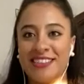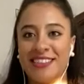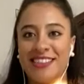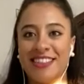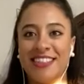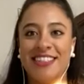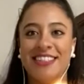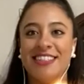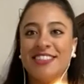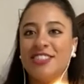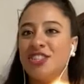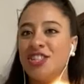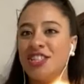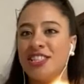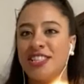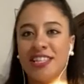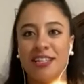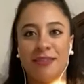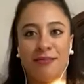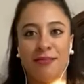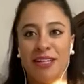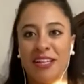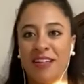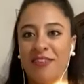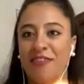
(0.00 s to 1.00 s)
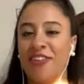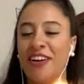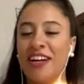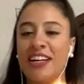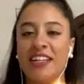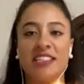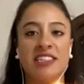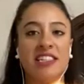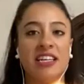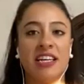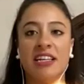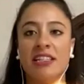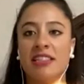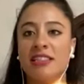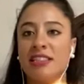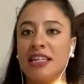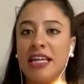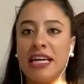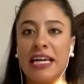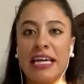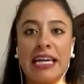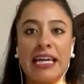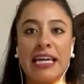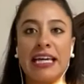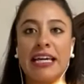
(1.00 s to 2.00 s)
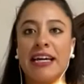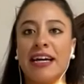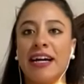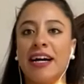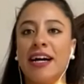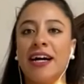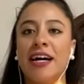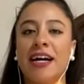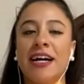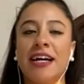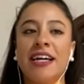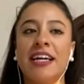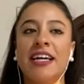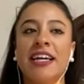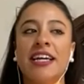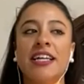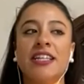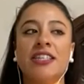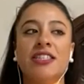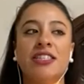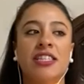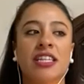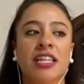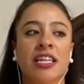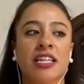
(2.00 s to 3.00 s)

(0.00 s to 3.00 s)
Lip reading: And just like Marifer says, it's